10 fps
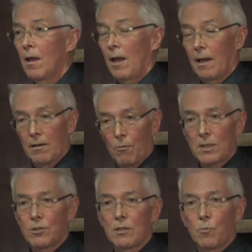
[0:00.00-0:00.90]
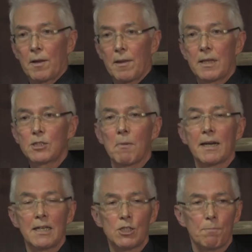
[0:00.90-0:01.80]
And the question is whether this
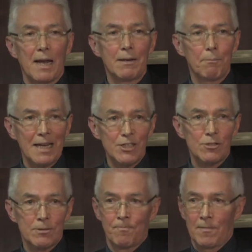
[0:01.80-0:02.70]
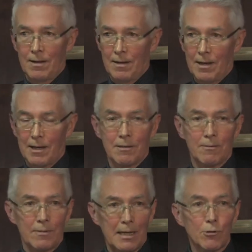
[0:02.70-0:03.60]
money is spent best in
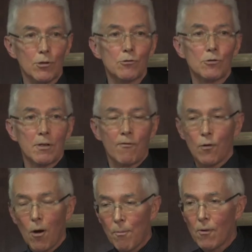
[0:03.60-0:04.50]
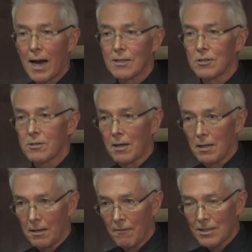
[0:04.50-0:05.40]
introducing floor prices and
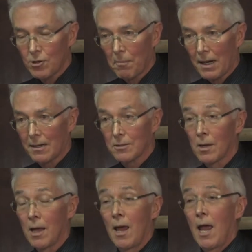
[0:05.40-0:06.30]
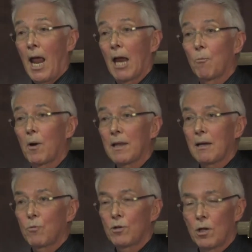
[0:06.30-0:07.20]
intervention mechanisms, and whether
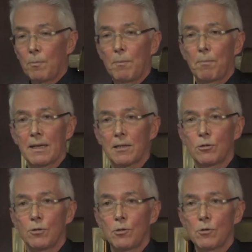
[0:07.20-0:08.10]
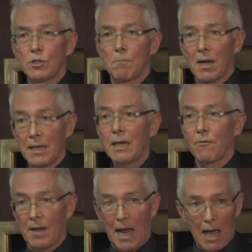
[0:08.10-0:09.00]
it would not be better to use the money
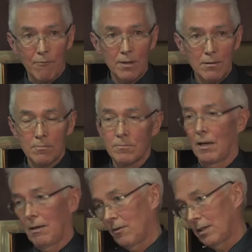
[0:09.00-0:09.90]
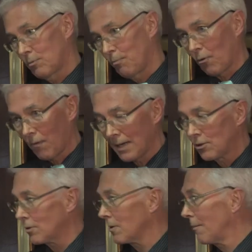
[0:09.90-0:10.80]
if they have it and if it's
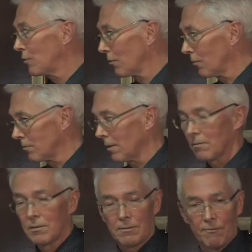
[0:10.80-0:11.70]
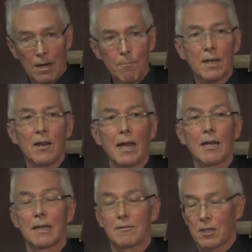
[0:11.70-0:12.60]
provided to them through development
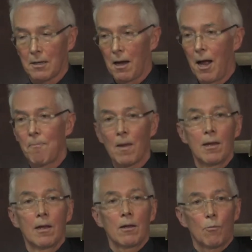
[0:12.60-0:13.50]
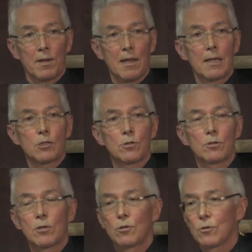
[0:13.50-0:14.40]
aid, etc., whether they should
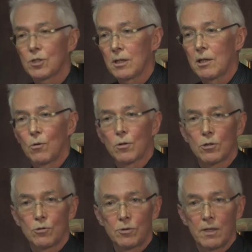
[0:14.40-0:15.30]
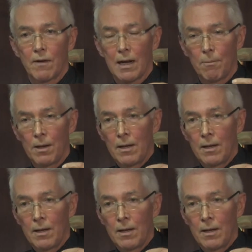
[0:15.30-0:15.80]
not use it in order to develop